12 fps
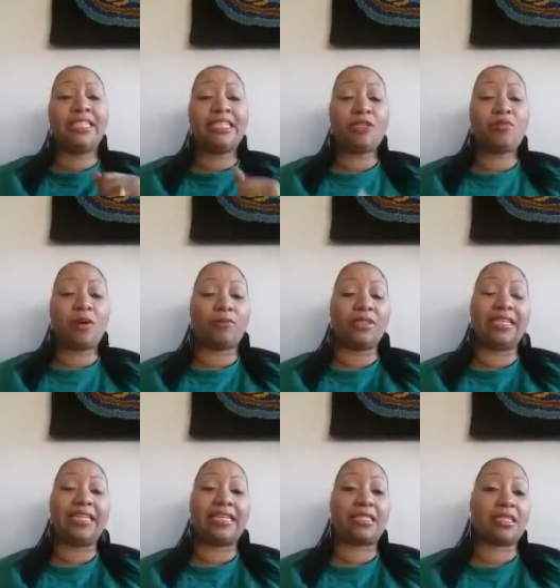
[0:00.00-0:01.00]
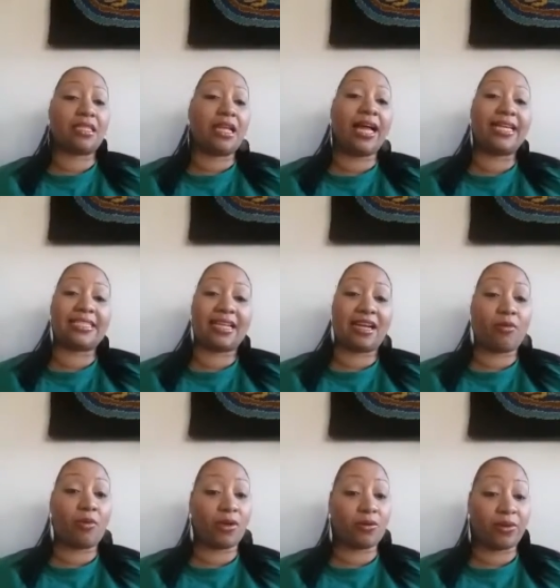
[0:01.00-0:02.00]
this is what really gets the clients that
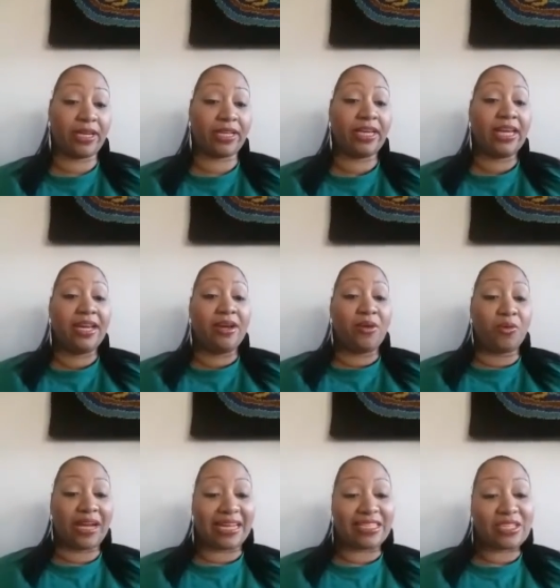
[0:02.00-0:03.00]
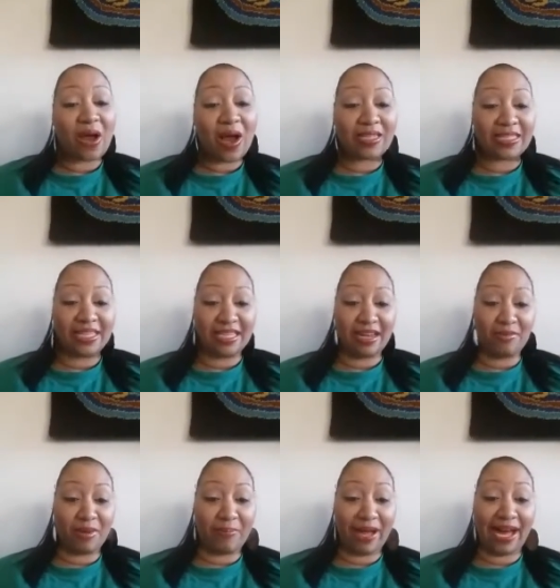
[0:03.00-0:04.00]
I work with when I talk to
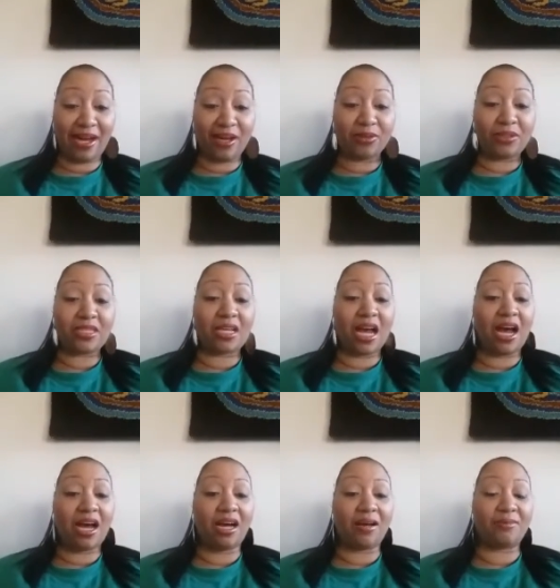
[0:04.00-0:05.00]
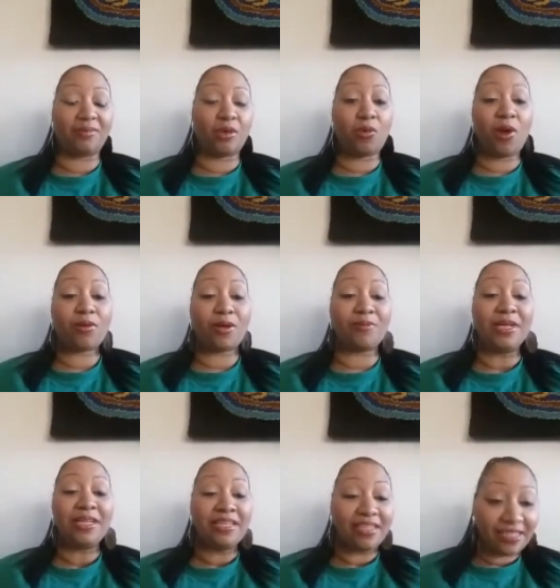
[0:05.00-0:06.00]
them about um,
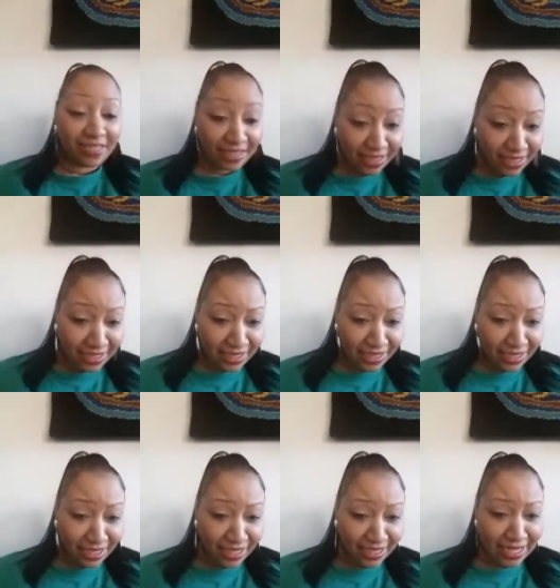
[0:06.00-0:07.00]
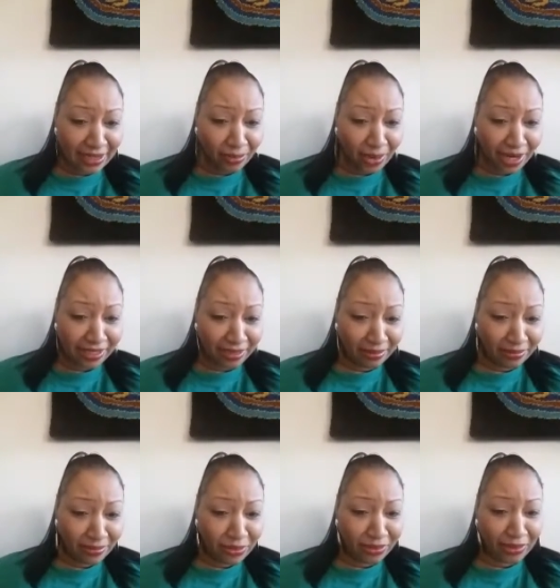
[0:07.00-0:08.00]
welcome to
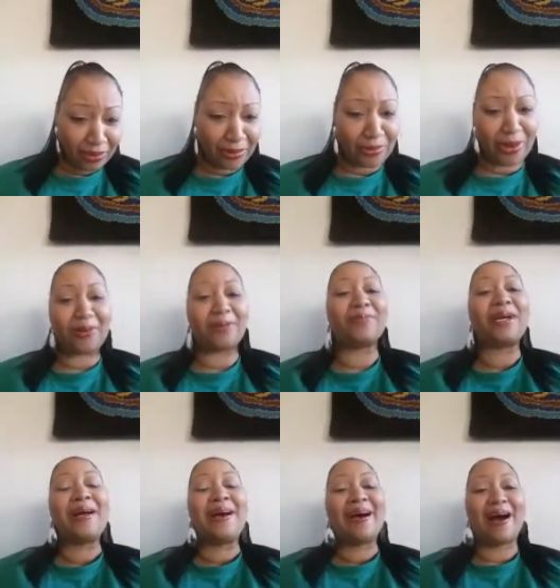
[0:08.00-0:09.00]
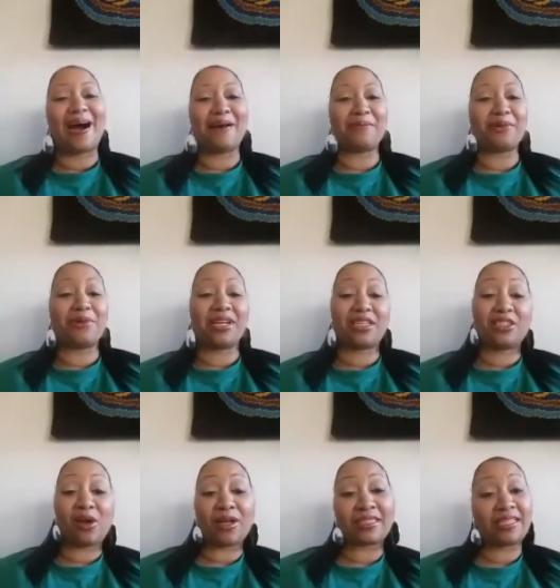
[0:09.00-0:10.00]
Tijuana. Moving on, welcome. Um, when I
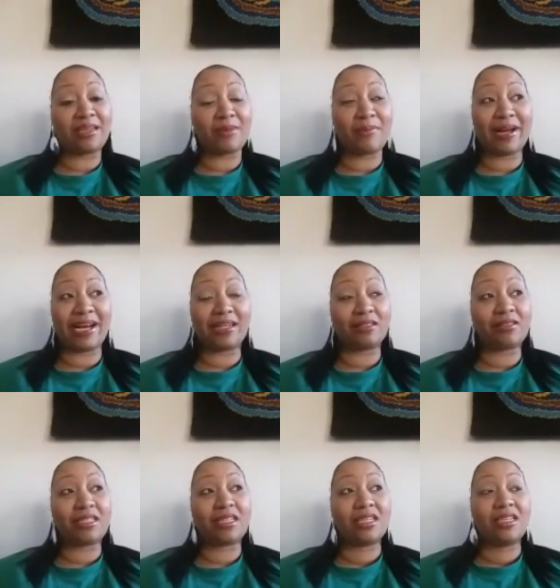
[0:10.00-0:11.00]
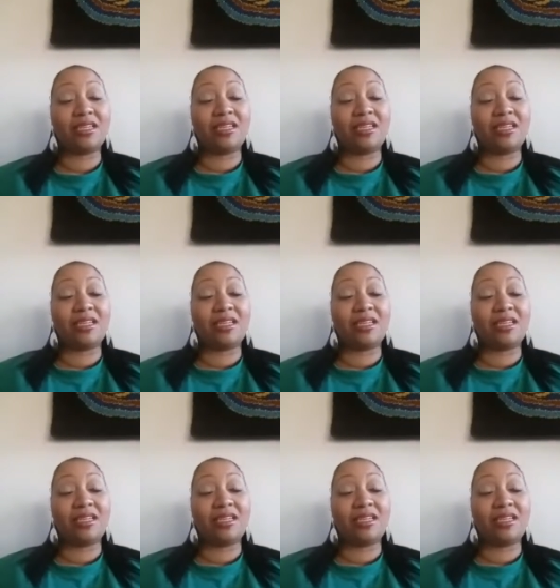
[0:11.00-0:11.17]
talk to them about